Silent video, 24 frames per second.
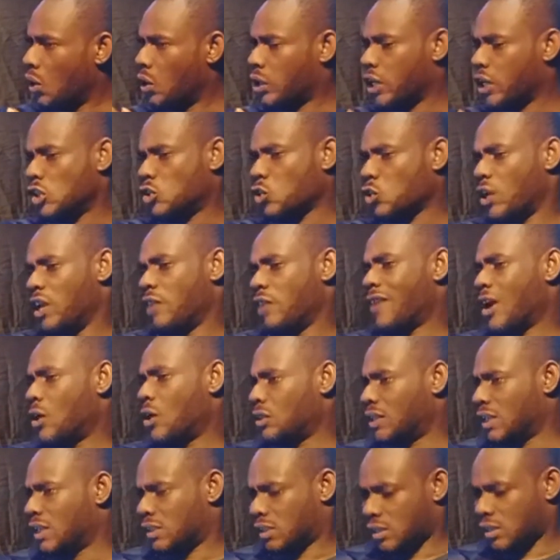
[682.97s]
okay, so if I
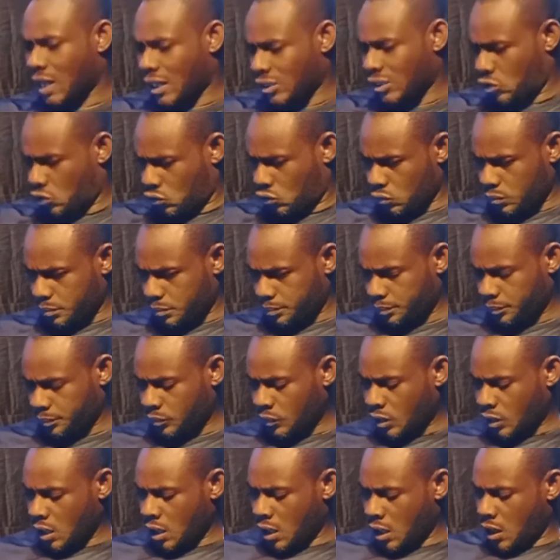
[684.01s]
understand you,
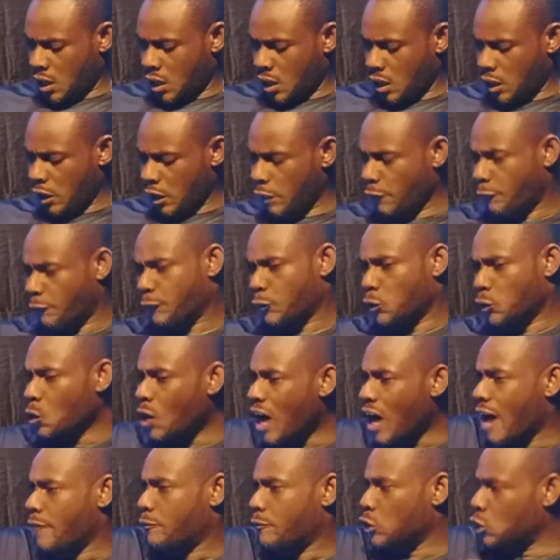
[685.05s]
if
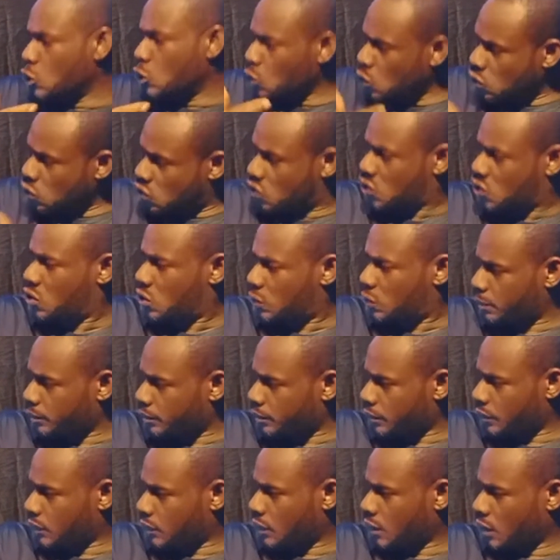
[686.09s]
you have used
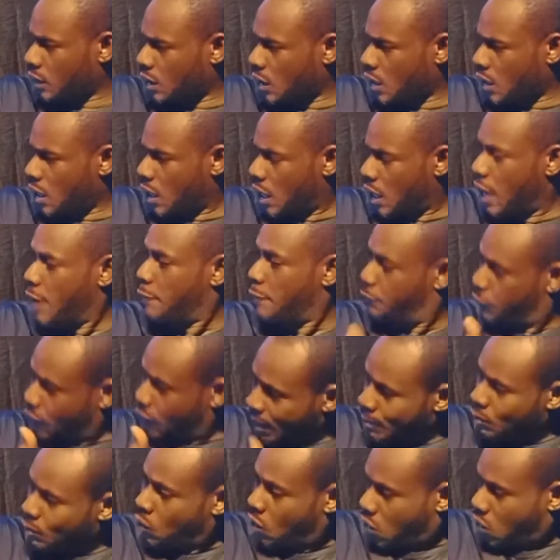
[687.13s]
a
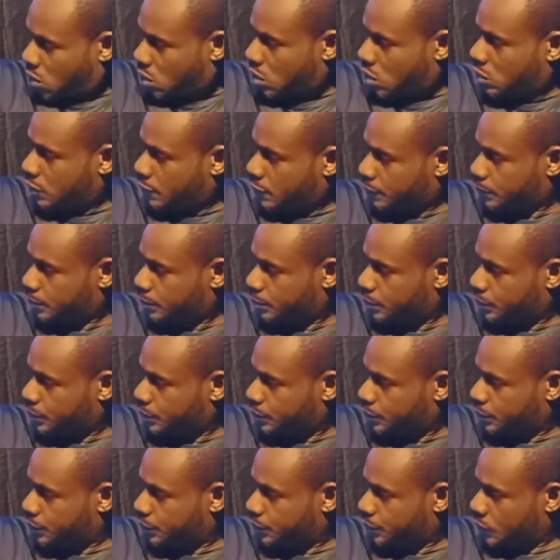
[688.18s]
framework
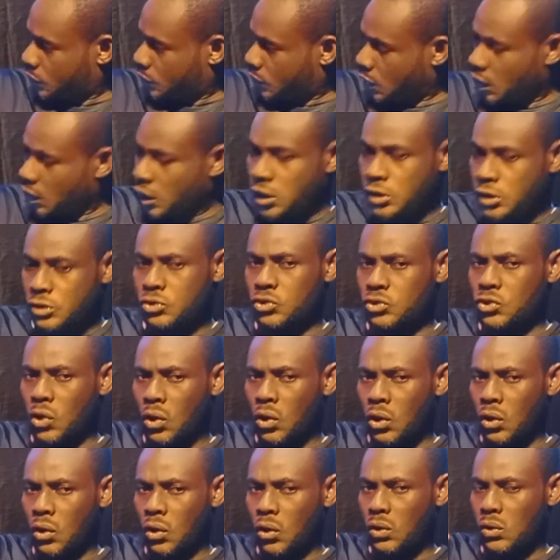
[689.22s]
in
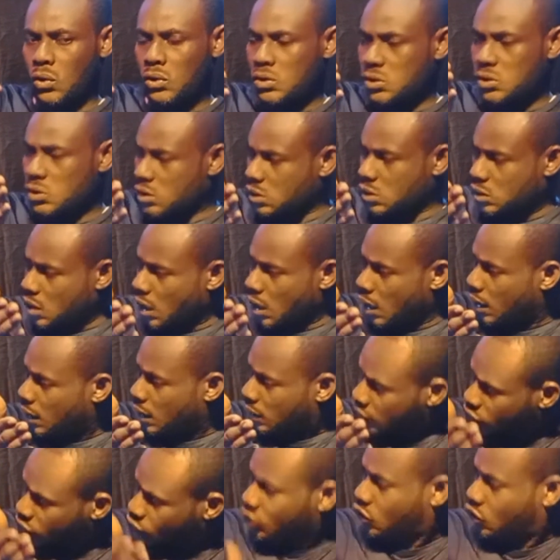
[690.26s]
your
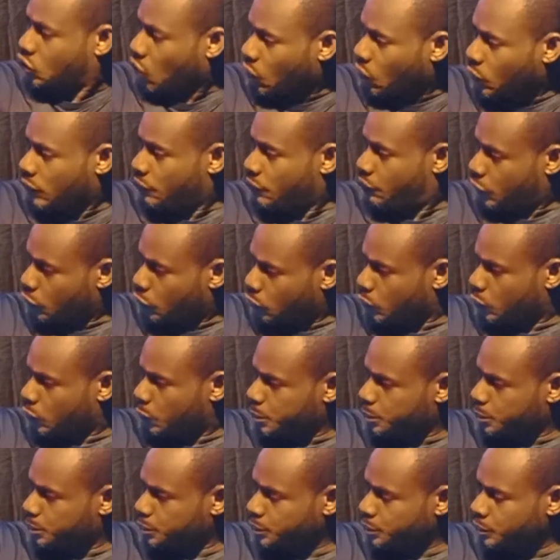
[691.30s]
literature review,
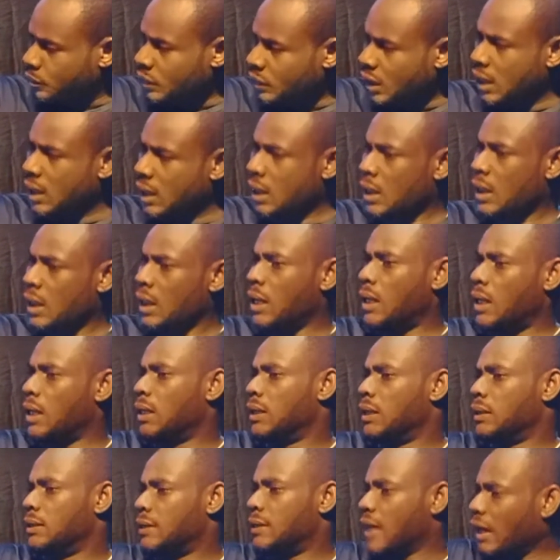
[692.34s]

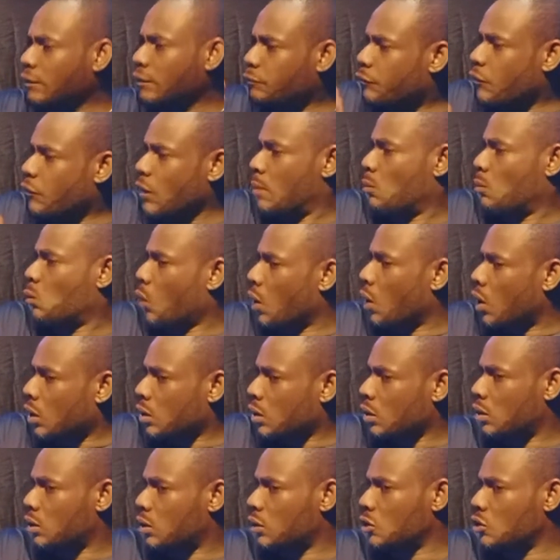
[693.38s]
that framework
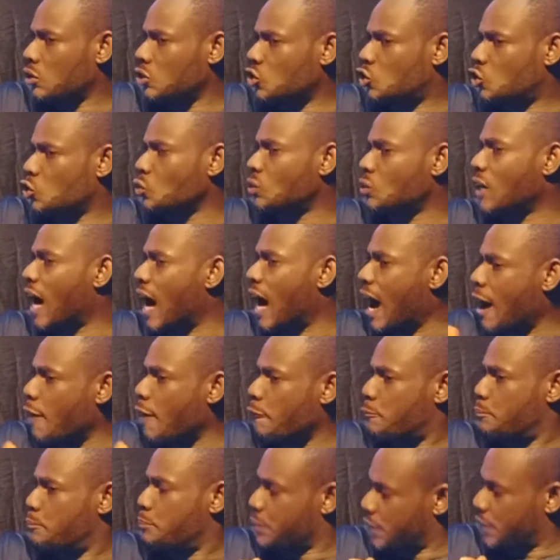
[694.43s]
should
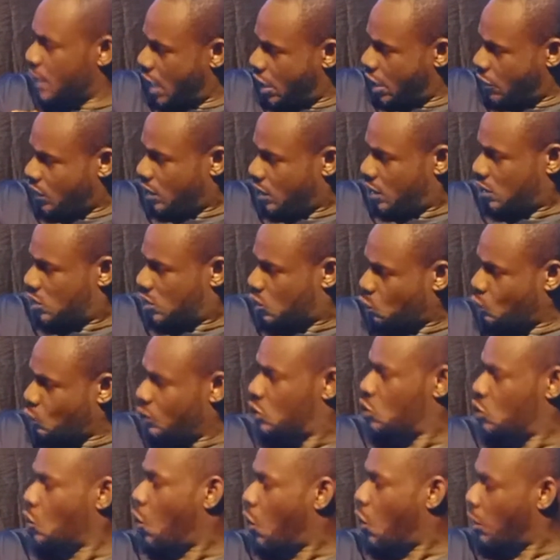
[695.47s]
have bearings
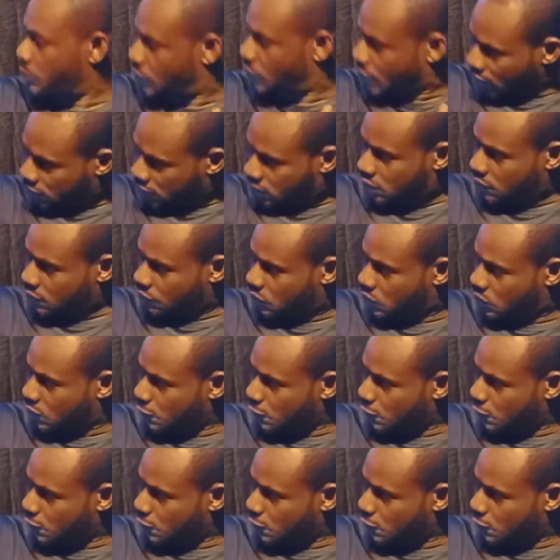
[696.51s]
with your objectives.